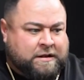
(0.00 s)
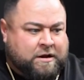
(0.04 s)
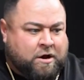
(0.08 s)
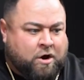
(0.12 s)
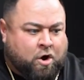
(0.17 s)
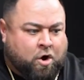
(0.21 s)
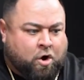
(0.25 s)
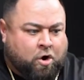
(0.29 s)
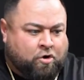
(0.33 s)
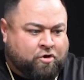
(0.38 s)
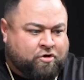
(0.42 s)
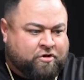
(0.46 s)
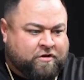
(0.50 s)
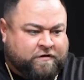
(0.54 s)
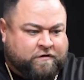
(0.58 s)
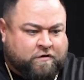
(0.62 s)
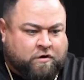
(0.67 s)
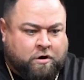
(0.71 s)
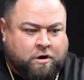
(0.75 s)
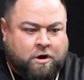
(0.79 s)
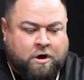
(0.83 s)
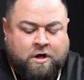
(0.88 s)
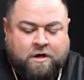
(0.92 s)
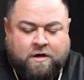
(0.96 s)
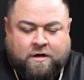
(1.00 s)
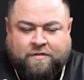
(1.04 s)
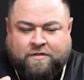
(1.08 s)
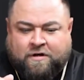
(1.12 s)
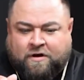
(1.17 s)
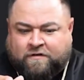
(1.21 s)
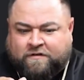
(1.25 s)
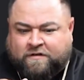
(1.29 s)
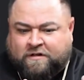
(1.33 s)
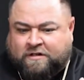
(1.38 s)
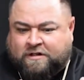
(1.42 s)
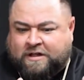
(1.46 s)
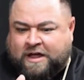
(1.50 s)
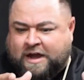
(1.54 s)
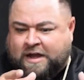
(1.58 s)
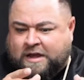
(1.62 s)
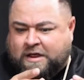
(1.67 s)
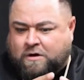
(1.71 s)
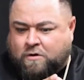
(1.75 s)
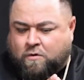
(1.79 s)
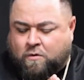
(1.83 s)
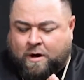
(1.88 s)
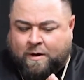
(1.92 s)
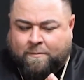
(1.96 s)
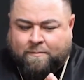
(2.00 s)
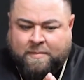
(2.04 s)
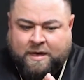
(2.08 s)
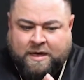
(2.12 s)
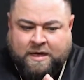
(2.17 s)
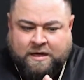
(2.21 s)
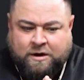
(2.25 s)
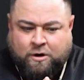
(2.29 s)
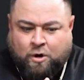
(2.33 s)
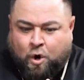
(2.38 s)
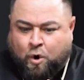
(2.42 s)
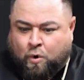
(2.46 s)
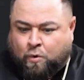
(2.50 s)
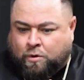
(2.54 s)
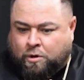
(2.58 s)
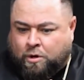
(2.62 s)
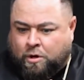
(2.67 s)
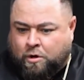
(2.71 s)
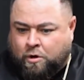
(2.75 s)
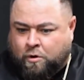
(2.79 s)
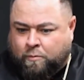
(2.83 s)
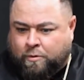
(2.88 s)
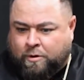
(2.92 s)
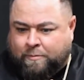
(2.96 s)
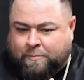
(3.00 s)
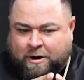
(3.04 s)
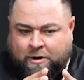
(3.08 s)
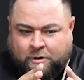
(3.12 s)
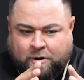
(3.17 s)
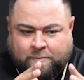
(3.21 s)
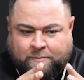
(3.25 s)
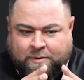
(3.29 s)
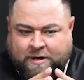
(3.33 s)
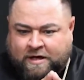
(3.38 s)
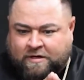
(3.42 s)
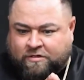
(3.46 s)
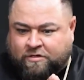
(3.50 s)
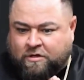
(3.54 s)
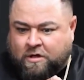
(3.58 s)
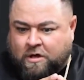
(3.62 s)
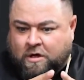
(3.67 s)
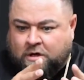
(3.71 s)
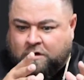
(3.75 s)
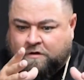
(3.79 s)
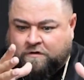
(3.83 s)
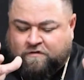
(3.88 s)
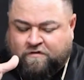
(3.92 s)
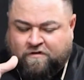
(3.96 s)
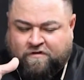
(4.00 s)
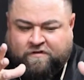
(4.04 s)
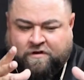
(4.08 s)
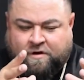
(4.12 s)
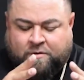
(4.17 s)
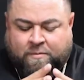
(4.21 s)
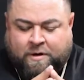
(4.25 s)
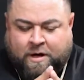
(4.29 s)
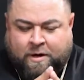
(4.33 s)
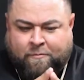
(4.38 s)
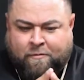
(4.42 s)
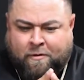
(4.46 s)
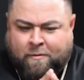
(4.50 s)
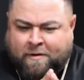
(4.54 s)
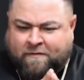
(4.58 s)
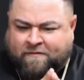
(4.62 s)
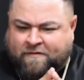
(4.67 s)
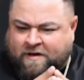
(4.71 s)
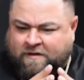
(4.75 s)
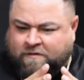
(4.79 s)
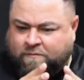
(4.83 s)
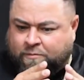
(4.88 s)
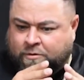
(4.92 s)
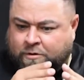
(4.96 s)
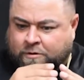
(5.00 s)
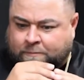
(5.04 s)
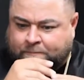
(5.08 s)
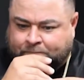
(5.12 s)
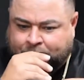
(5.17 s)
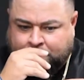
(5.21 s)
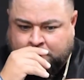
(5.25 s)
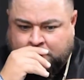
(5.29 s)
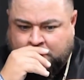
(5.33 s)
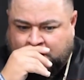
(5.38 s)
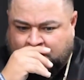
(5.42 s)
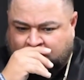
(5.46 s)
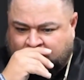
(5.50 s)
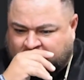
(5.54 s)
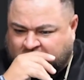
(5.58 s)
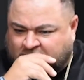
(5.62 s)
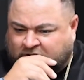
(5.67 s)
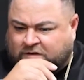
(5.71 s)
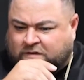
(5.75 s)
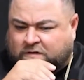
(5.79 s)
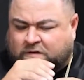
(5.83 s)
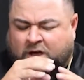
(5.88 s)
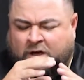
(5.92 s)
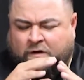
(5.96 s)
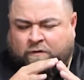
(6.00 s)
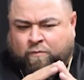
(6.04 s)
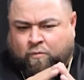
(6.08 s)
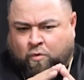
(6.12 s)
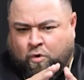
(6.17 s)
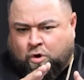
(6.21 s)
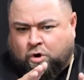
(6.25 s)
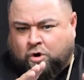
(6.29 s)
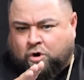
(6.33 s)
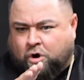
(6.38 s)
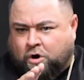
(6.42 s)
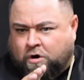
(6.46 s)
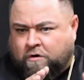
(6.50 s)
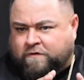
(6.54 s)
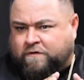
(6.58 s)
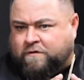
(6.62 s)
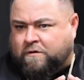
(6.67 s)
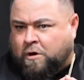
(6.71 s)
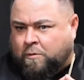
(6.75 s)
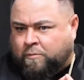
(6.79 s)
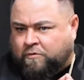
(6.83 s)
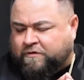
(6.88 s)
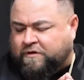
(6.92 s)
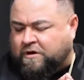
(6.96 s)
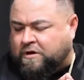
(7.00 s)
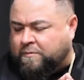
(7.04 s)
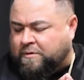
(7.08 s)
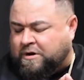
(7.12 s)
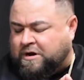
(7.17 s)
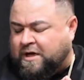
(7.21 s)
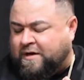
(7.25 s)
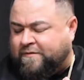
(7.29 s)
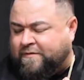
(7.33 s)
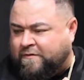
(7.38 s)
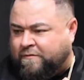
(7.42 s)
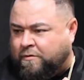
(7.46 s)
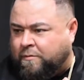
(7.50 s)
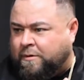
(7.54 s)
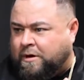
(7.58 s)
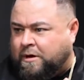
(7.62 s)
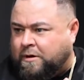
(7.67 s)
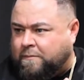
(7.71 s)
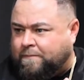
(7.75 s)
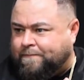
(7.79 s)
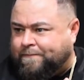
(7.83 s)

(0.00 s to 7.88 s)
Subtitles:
or this car? There's a lady who I met in Oklahoma, Mary Beth. She's on my Facebook. She just sells more cars than almost anybody I've ever met